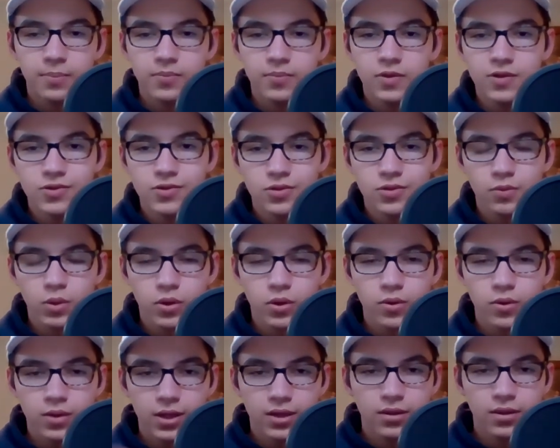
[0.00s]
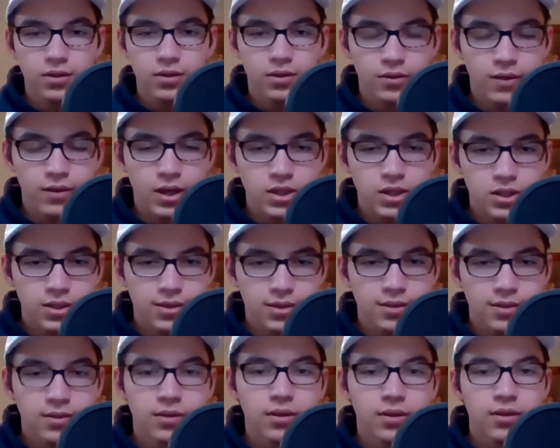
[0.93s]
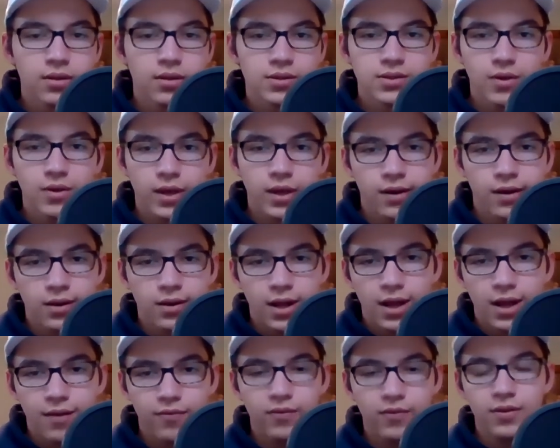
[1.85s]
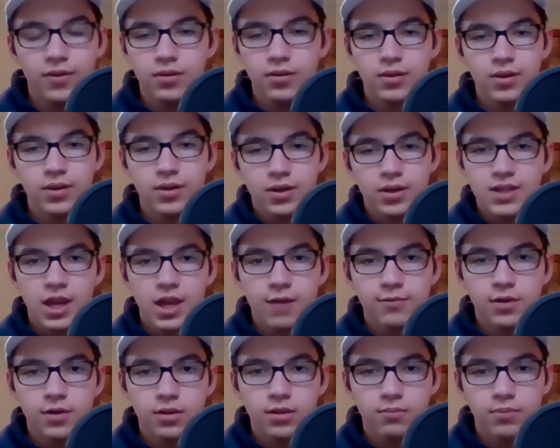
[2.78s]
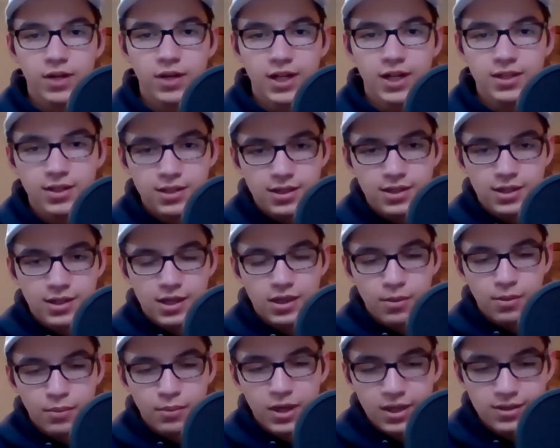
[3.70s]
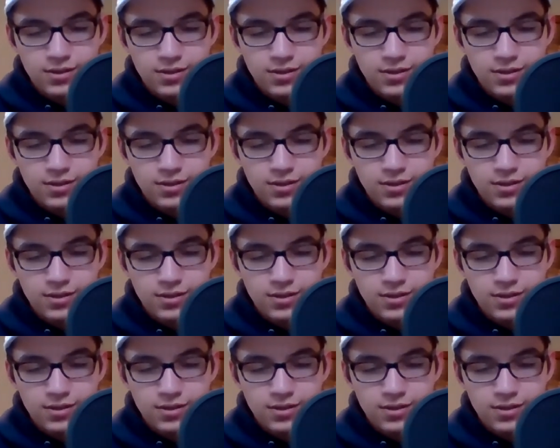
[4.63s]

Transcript: usual recording location, so I couldn't have the nice camera, but I did get the mic.